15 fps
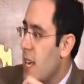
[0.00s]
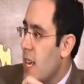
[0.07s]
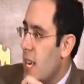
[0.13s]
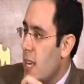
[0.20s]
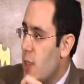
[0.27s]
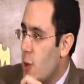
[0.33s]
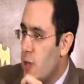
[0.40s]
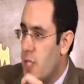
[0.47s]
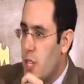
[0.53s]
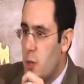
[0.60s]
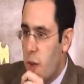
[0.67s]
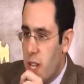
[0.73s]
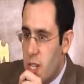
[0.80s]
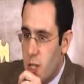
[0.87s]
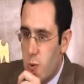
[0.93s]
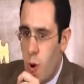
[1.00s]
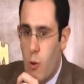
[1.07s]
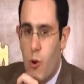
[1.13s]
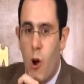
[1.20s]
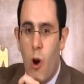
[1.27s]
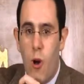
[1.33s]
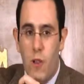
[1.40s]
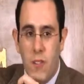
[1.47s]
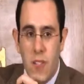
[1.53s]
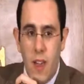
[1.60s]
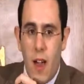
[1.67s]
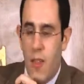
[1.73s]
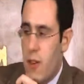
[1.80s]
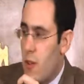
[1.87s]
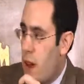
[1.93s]
in those situations where we're all
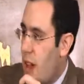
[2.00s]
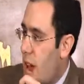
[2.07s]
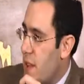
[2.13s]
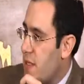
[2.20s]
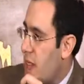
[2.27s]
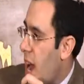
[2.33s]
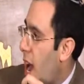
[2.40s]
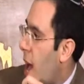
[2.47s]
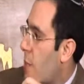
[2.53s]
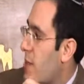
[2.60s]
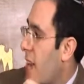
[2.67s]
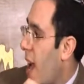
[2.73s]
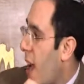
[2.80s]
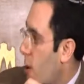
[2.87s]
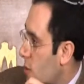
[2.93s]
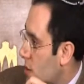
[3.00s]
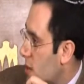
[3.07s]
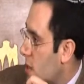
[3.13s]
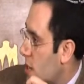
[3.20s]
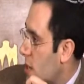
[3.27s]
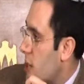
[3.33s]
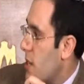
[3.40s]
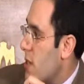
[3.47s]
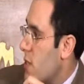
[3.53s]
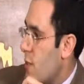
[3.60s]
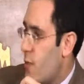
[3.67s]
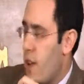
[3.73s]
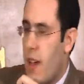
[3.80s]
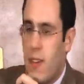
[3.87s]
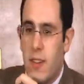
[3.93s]
together, have to opt out. So
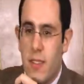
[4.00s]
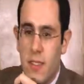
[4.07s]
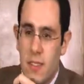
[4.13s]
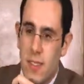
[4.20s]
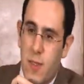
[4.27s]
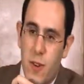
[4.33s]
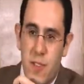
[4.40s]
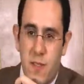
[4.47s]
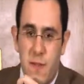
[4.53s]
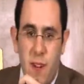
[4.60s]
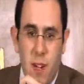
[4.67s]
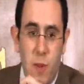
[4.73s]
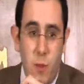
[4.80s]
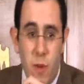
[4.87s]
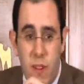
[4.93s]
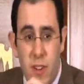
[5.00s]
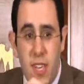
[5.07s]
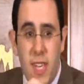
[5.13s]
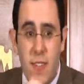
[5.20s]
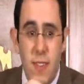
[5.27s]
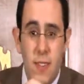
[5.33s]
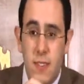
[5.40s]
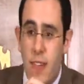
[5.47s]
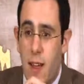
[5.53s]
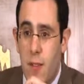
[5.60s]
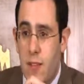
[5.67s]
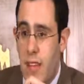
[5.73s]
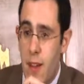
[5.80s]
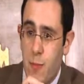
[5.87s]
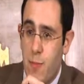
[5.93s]
this is always a funny one. We have a Hillel
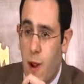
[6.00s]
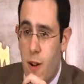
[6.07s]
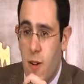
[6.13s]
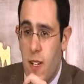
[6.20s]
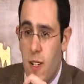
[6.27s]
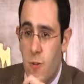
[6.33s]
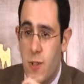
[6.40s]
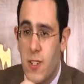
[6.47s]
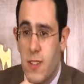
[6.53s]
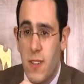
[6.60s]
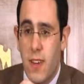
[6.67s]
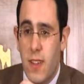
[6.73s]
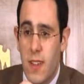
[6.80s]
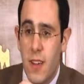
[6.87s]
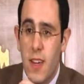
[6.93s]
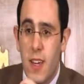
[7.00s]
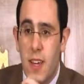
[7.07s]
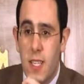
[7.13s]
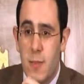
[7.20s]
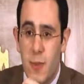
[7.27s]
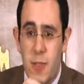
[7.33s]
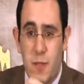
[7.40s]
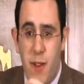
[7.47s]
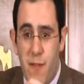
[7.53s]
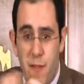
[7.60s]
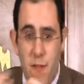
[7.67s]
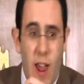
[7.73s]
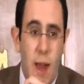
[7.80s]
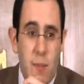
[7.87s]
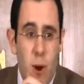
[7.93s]
downtown party, which is like supposed to be a
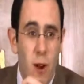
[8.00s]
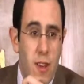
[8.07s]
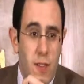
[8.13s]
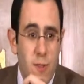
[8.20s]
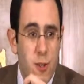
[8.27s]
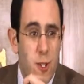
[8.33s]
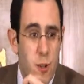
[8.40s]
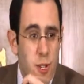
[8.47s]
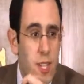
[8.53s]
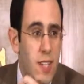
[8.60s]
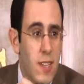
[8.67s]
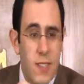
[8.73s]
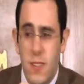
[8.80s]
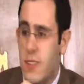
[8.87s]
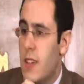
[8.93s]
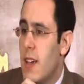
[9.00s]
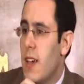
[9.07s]
frat party for Jewish kids.